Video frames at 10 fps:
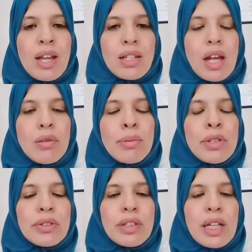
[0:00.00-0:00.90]

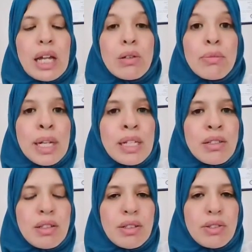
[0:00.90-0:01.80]

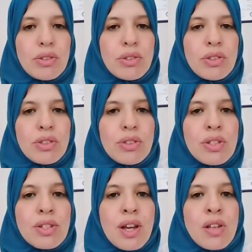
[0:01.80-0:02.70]
Kellerman
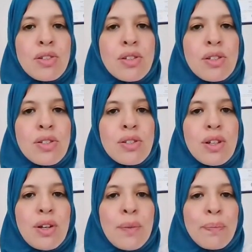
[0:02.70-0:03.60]
discusses
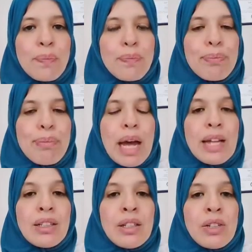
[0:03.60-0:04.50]

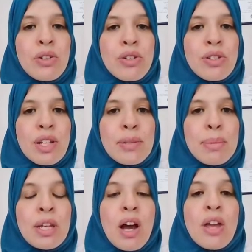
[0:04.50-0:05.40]
bad leaders as
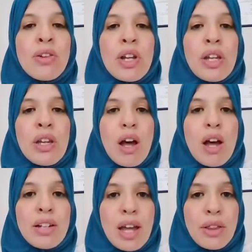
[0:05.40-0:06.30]
being either
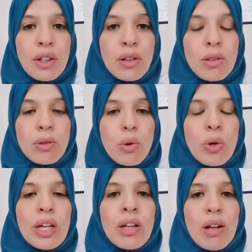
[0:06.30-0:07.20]
unethical or
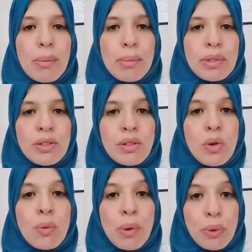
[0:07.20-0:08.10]
incompetent,
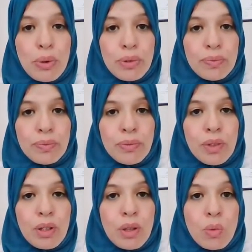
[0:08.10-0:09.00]
or both.
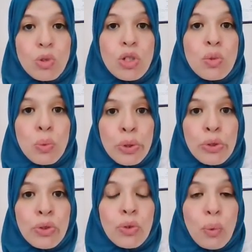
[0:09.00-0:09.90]
Which is
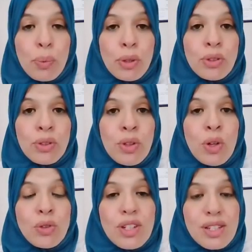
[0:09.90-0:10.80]
worse is open
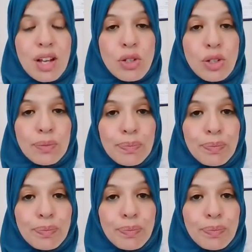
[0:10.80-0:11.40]
to discussion.